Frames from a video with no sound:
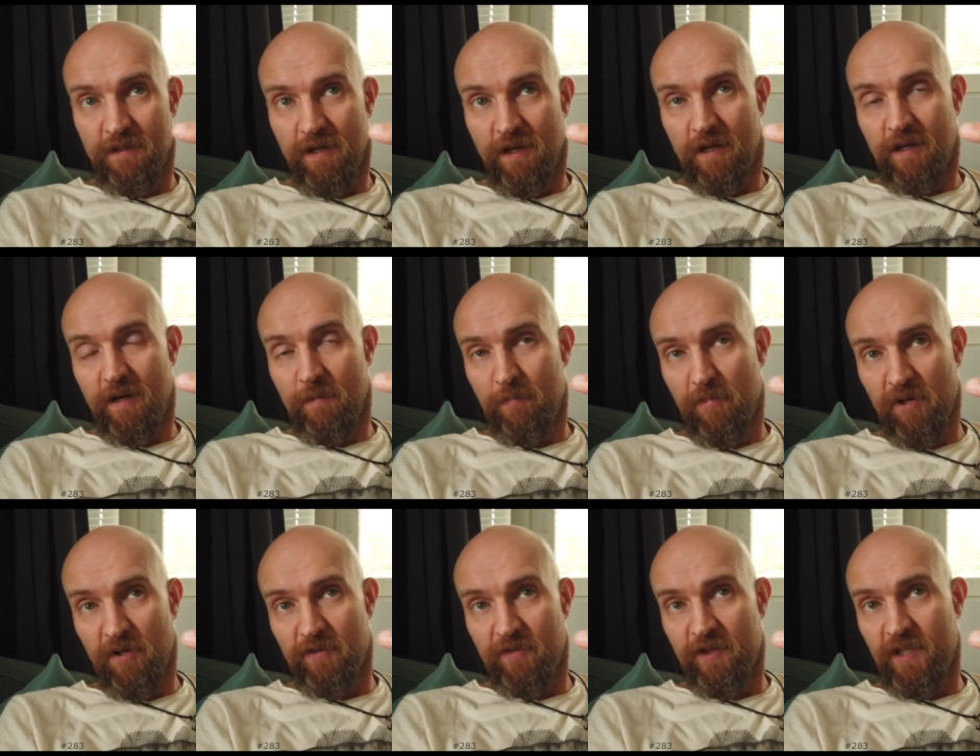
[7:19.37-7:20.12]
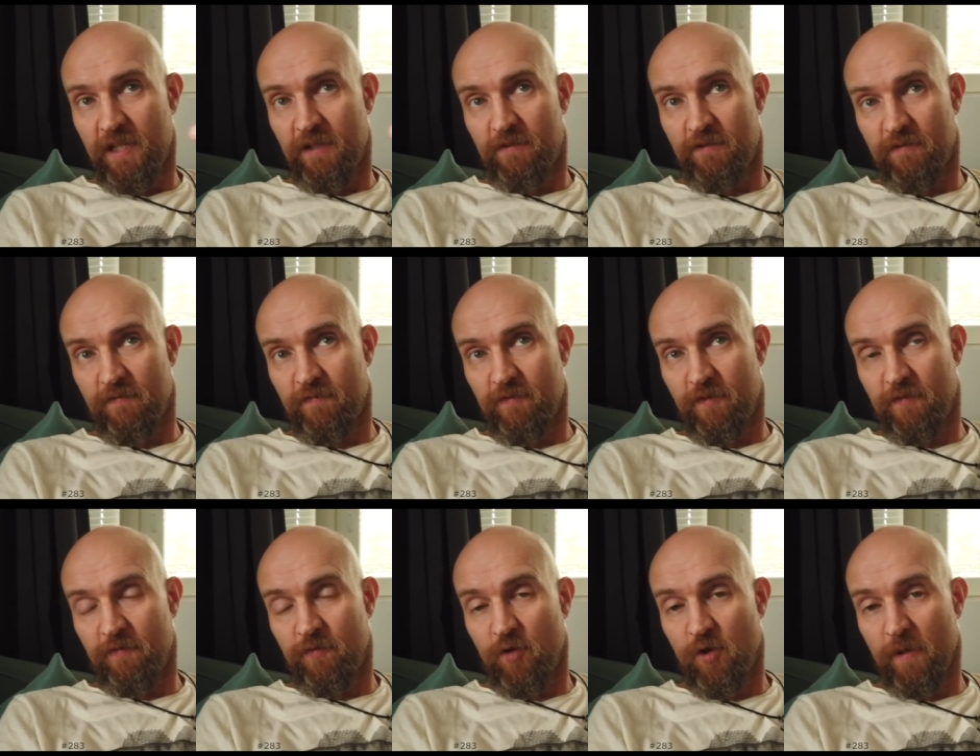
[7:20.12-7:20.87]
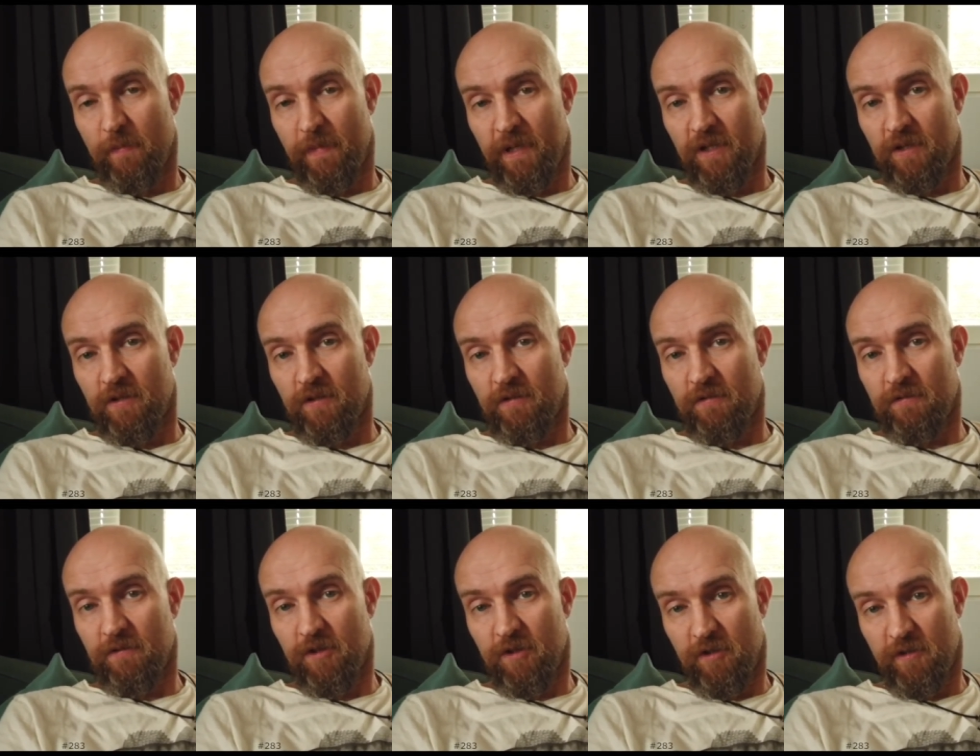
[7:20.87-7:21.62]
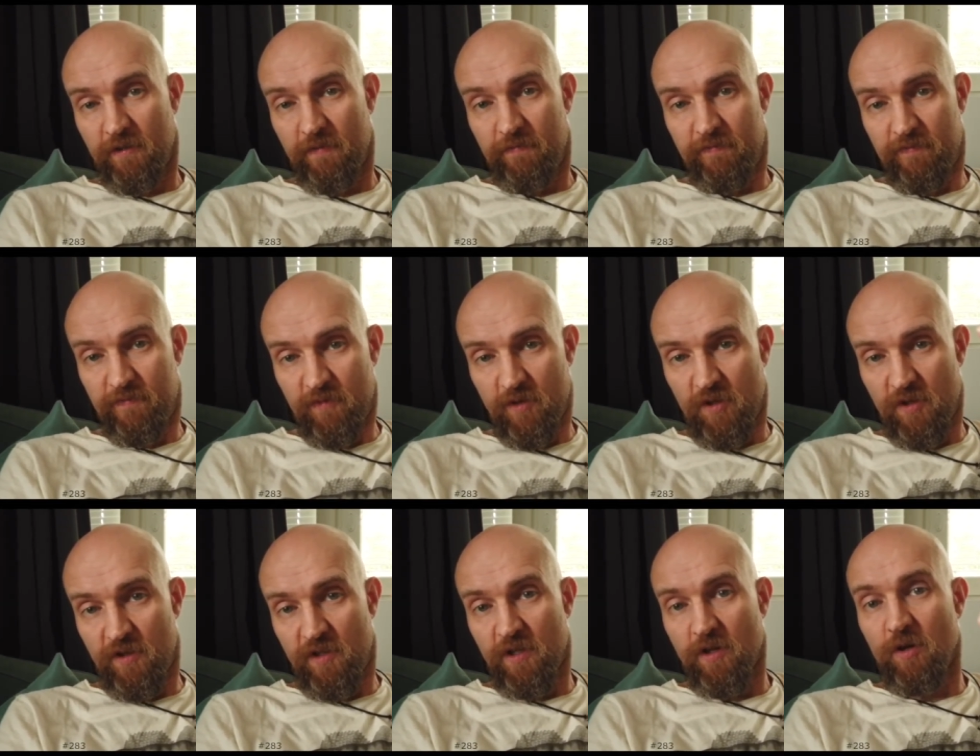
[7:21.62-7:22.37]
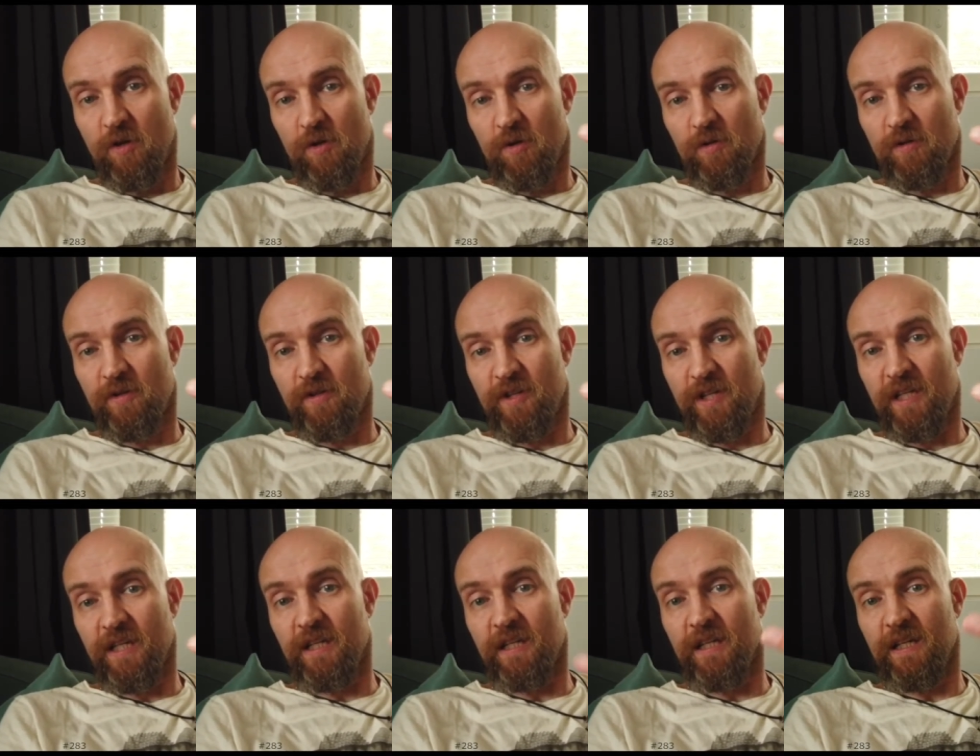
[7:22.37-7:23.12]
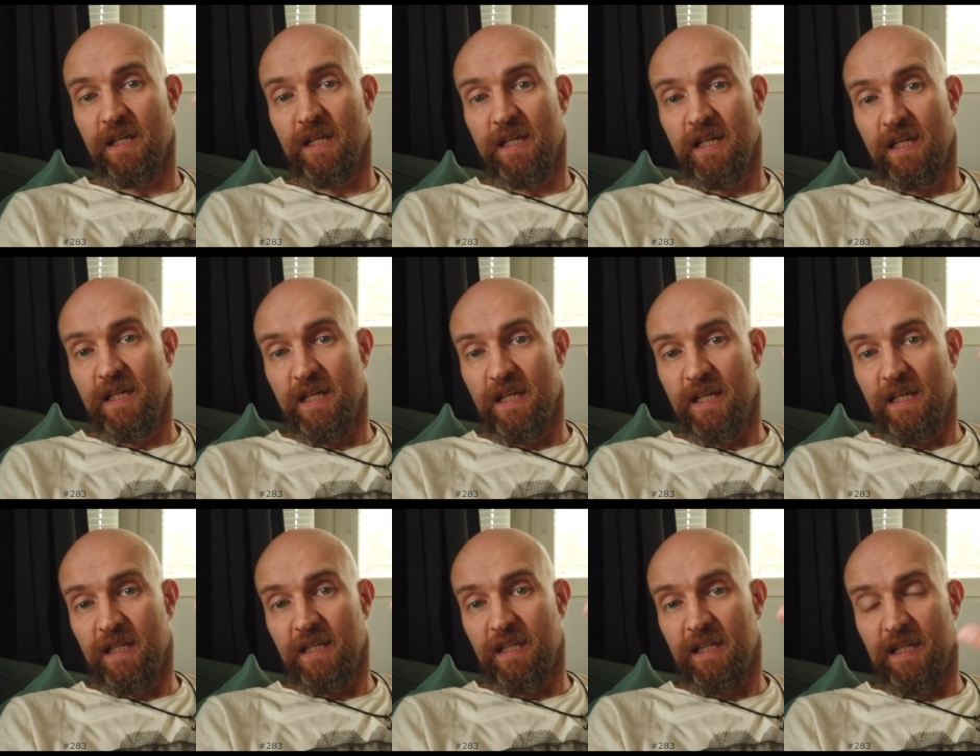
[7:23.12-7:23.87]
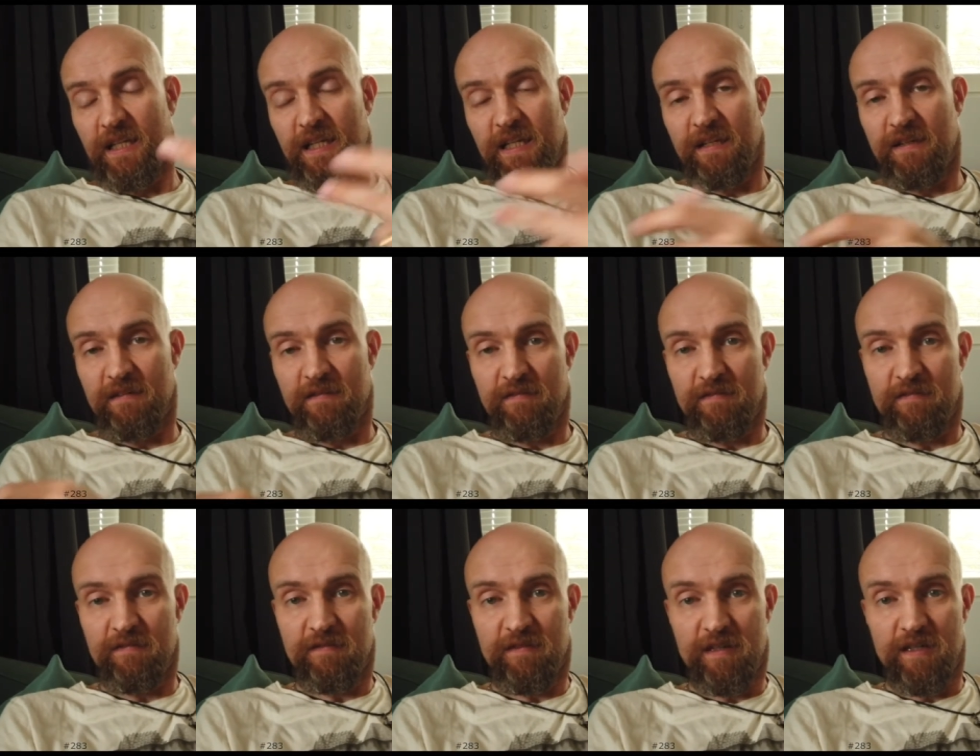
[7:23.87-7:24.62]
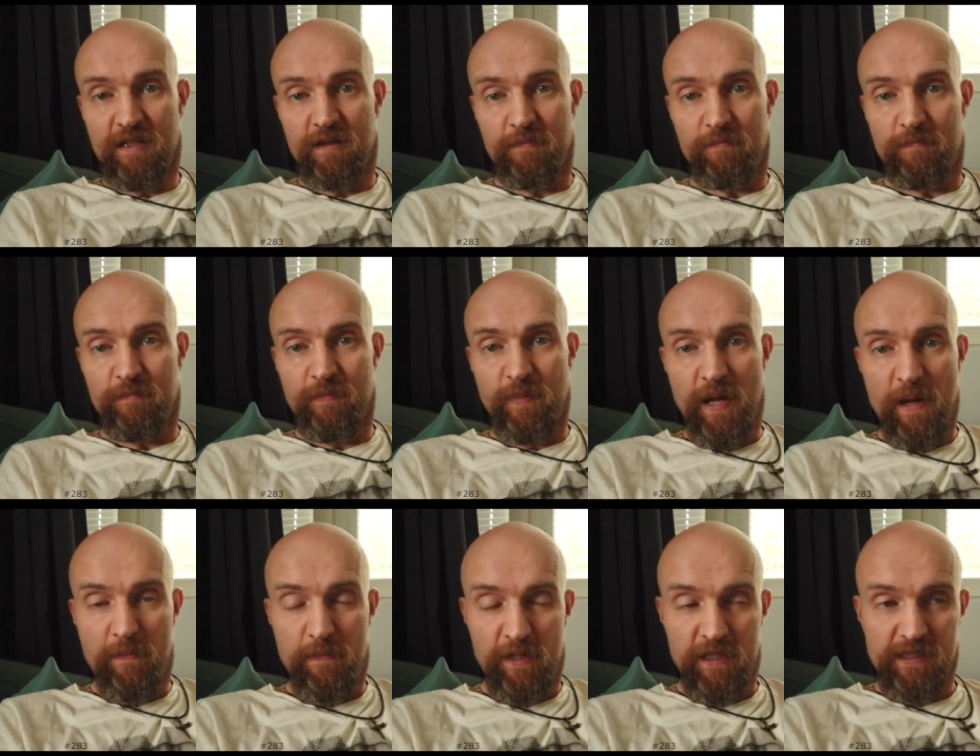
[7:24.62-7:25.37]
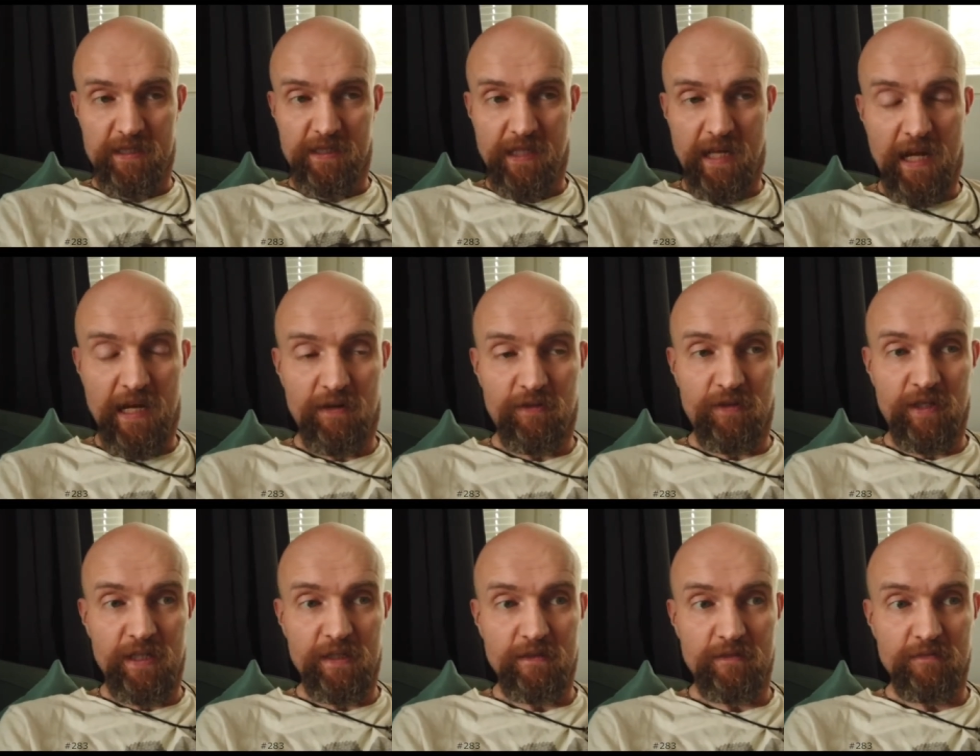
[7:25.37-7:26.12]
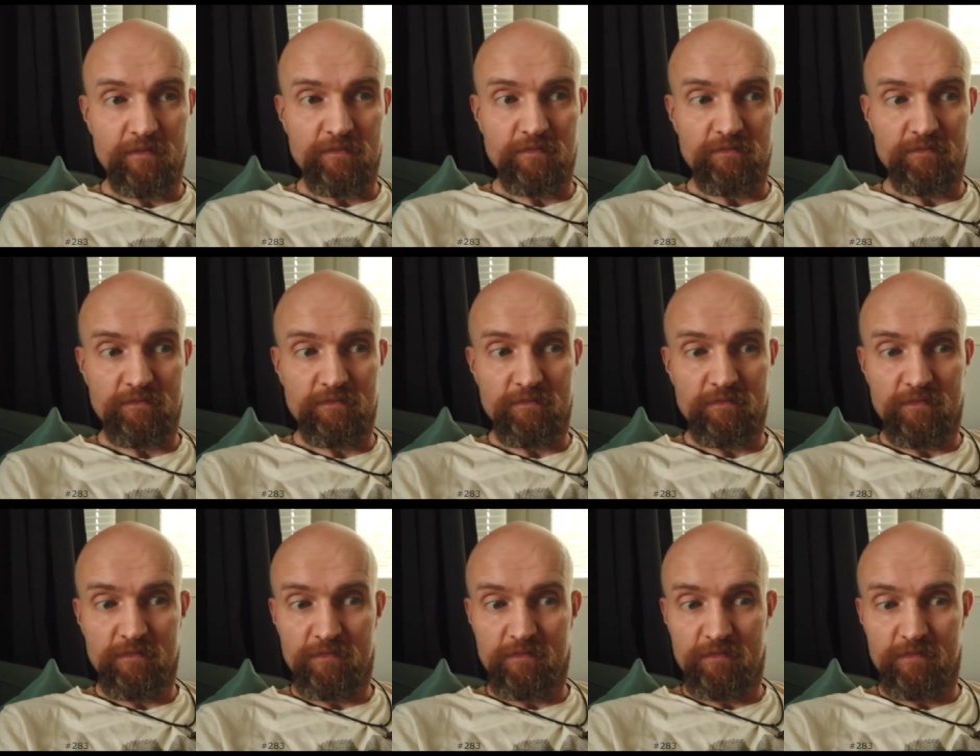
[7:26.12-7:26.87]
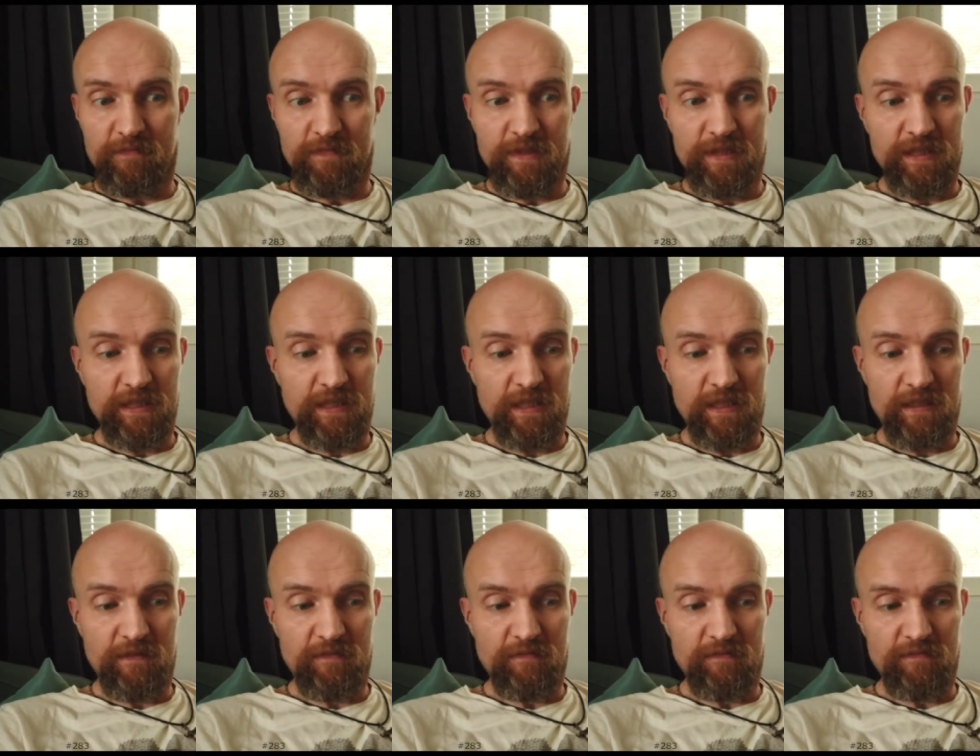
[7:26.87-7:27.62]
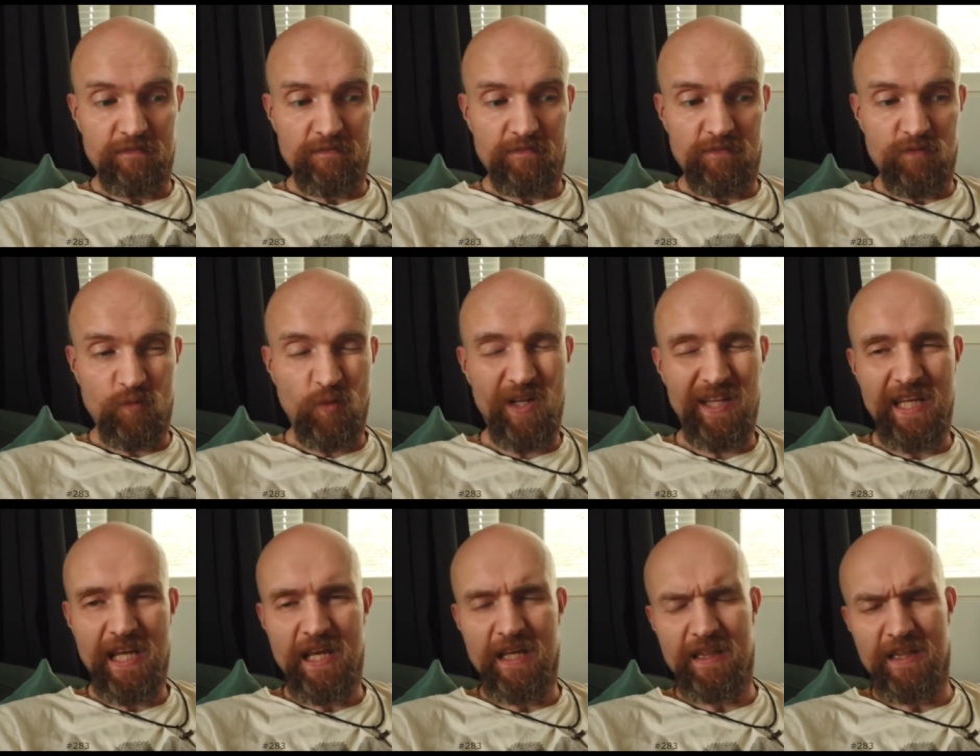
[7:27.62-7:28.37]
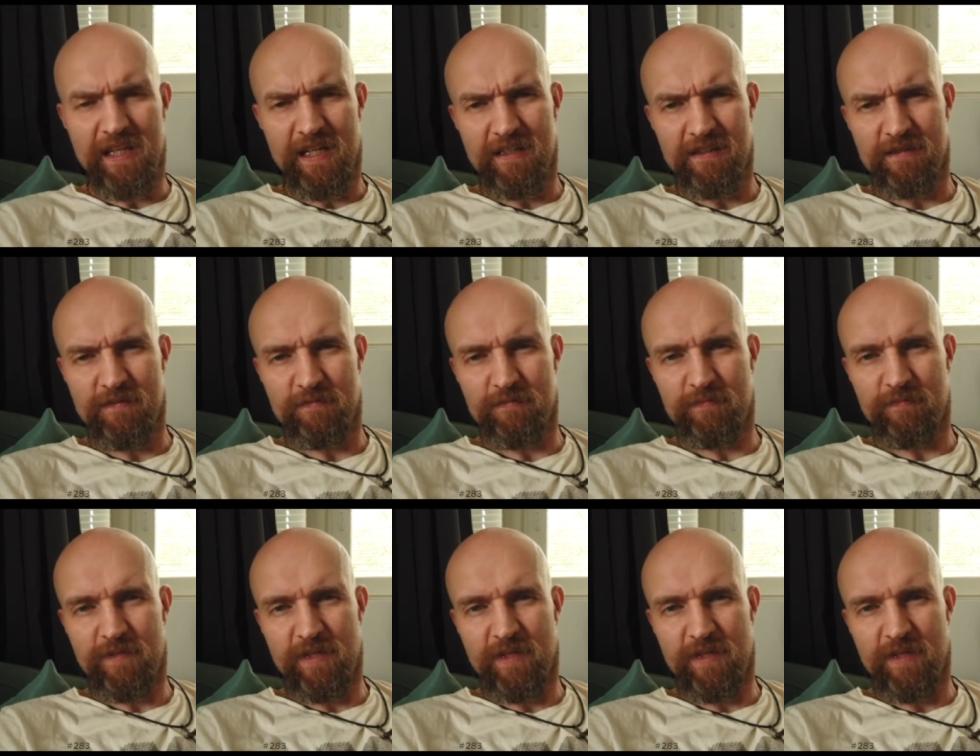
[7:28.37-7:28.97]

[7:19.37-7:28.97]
a couple of thousand for void or the gold thing and then i pay my salary and well yeah there's